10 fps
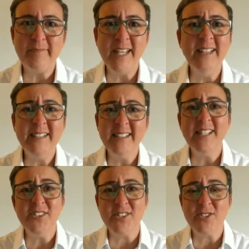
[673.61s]
until I
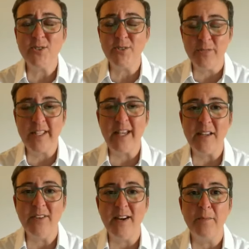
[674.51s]
just sort of
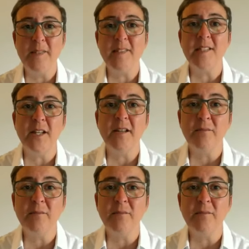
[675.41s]
gave up and said,